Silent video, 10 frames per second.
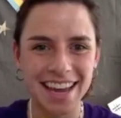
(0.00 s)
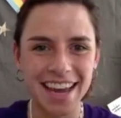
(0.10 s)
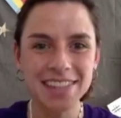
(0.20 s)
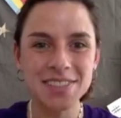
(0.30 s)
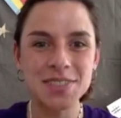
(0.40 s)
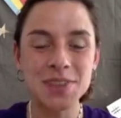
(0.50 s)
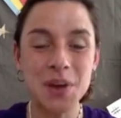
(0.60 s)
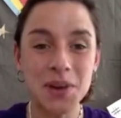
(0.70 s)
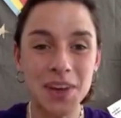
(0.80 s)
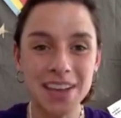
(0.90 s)
It's
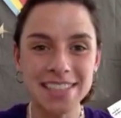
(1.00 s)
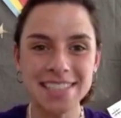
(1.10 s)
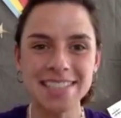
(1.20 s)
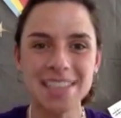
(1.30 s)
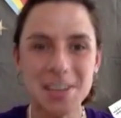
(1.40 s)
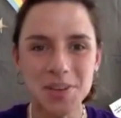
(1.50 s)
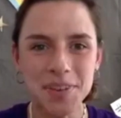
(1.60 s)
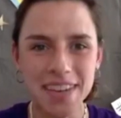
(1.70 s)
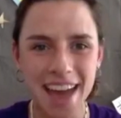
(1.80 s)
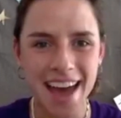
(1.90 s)
so great to see
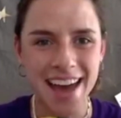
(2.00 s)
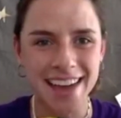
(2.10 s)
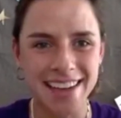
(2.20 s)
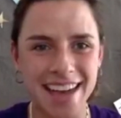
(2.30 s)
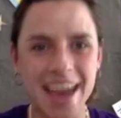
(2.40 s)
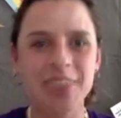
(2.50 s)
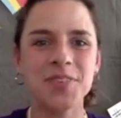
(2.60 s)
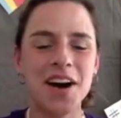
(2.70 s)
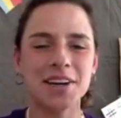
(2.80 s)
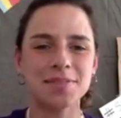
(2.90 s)
you again, and
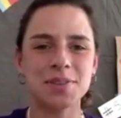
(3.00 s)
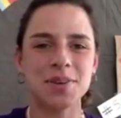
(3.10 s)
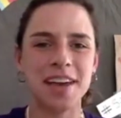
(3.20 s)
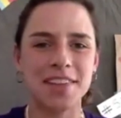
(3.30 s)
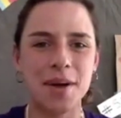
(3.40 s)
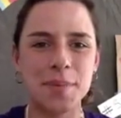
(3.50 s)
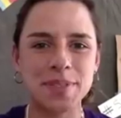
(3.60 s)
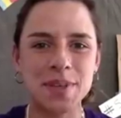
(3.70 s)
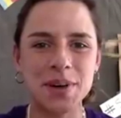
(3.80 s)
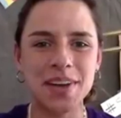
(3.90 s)
welcome to another
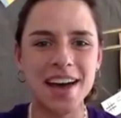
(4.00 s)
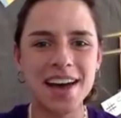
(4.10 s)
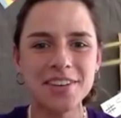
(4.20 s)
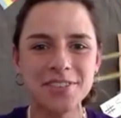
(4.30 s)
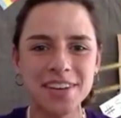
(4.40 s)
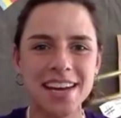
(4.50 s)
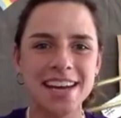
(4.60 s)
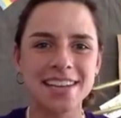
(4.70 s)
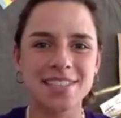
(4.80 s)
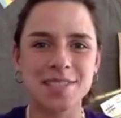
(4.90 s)
episode of
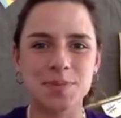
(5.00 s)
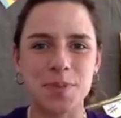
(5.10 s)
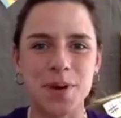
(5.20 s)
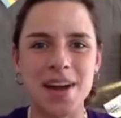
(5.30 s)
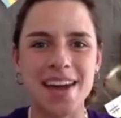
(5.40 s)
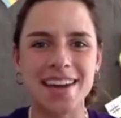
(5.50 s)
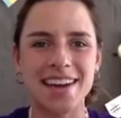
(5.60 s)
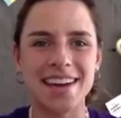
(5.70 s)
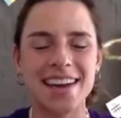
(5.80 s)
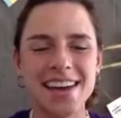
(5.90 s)

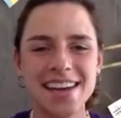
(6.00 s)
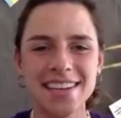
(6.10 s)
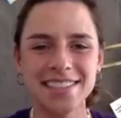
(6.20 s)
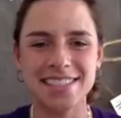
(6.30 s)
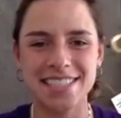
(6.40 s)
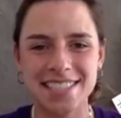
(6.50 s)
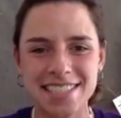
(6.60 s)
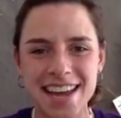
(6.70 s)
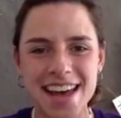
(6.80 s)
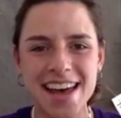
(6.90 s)
Spring into
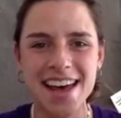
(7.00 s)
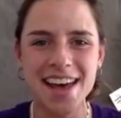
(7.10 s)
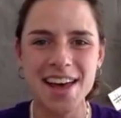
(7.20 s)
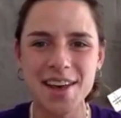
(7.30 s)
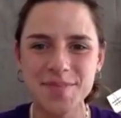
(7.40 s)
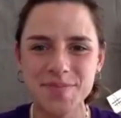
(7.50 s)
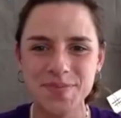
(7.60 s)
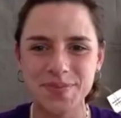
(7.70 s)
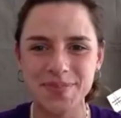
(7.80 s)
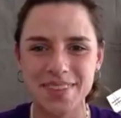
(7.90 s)

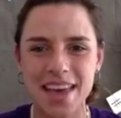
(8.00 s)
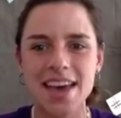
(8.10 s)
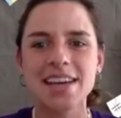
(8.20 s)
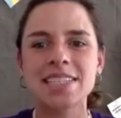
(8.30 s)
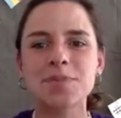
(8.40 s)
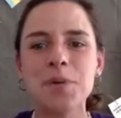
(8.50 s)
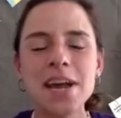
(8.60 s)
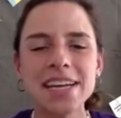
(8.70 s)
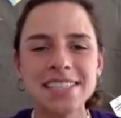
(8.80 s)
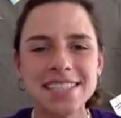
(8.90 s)
STEM.
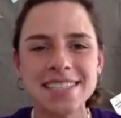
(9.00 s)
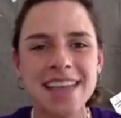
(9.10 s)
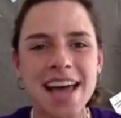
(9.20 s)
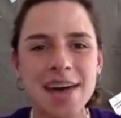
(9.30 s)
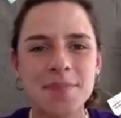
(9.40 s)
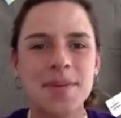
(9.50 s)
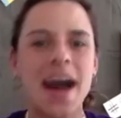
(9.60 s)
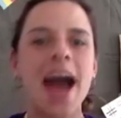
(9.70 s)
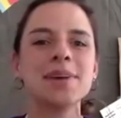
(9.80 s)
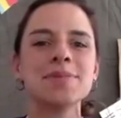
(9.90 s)
Spring into STEM.
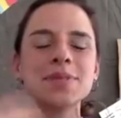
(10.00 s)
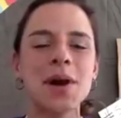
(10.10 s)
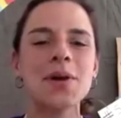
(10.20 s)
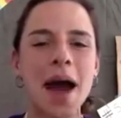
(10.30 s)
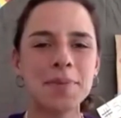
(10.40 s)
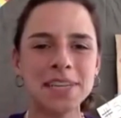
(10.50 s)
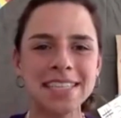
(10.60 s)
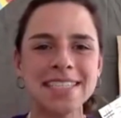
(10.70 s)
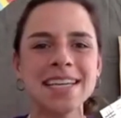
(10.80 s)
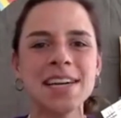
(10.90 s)
I'm so happy
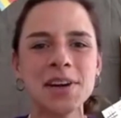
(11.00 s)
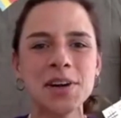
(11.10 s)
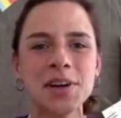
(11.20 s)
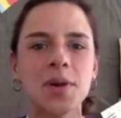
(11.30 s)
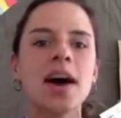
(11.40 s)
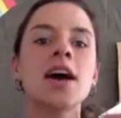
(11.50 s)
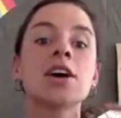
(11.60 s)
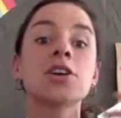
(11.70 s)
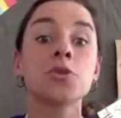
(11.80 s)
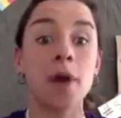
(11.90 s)
to see you.
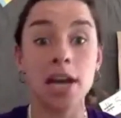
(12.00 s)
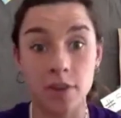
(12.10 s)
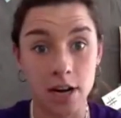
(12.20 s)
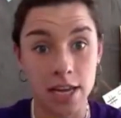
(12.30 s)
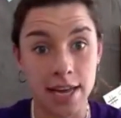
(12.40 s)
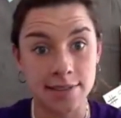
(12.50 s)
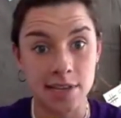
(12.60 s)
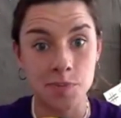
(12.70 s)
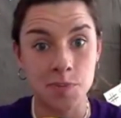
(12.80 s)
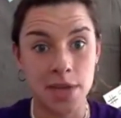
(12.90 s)
You might have already
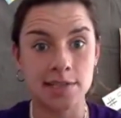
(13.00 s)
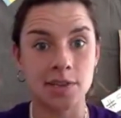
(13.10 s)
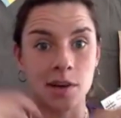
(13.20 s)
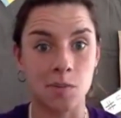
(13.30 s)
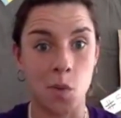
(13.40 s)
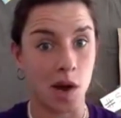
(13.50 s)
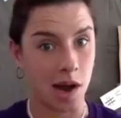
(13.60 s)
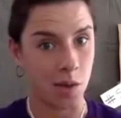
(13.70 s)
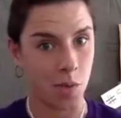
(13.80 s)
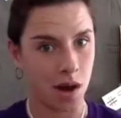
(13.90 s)
guessed it based on
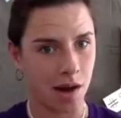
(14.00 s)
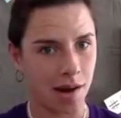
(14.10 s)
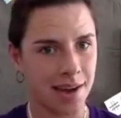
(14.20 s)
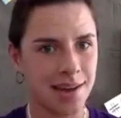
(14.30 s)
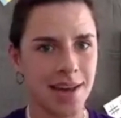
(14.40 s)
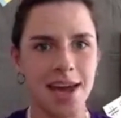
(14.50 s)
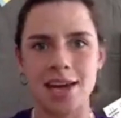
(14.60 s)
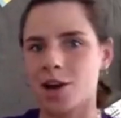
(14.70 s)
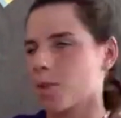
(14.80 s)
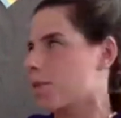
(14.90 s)
what I'm wearing
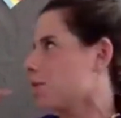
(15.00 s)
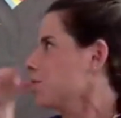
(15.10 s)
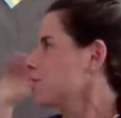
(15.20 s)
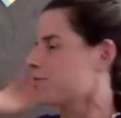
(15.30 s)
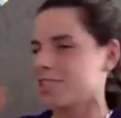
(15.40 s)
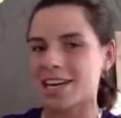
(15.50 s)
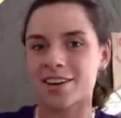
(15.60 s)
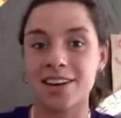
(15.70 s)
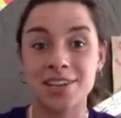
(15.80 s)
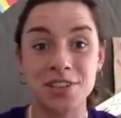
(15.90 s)
and our beautiful
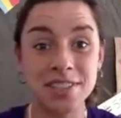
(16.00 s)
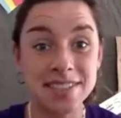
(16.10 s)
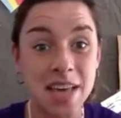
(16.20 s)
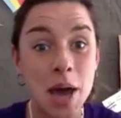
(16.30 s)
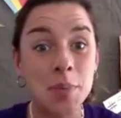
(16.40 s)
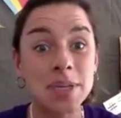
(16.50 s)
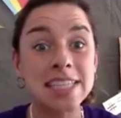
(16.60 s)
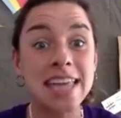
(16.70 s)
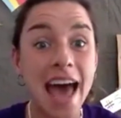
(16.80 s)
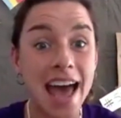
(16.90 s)
decorations, but
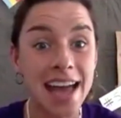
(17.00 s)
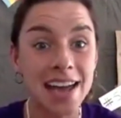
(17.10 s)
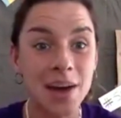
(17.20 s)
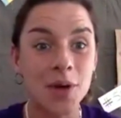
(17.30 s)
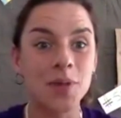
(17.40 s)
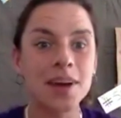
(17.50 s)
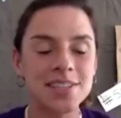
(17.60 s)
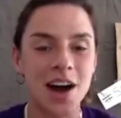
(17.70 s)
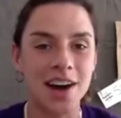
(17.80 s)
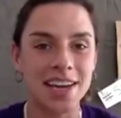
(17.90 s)
today we're
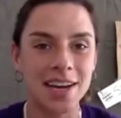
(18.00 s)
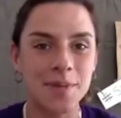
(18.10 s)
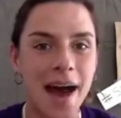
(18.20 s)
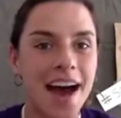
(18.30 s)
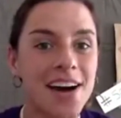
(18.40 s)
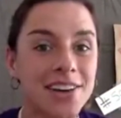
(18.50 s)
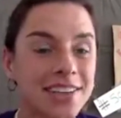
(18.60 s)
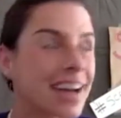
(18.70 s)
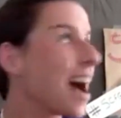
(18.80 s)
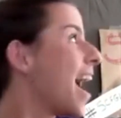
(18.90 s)
talking about
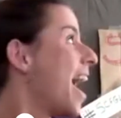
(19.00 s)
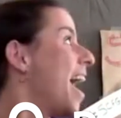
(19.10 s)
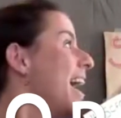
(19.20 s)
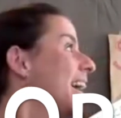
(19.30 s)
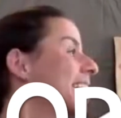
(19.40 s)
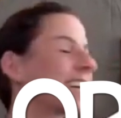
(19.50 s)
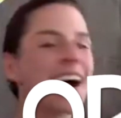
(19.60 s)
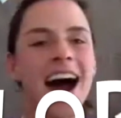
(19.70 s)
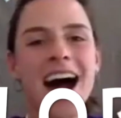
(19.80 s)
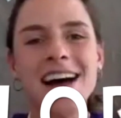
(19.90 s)

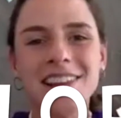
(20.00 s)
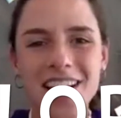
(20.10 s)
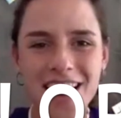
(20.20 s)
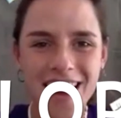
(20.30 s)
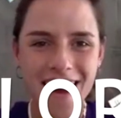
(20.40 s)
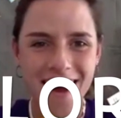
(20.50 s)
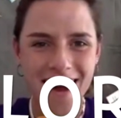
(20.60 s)
color.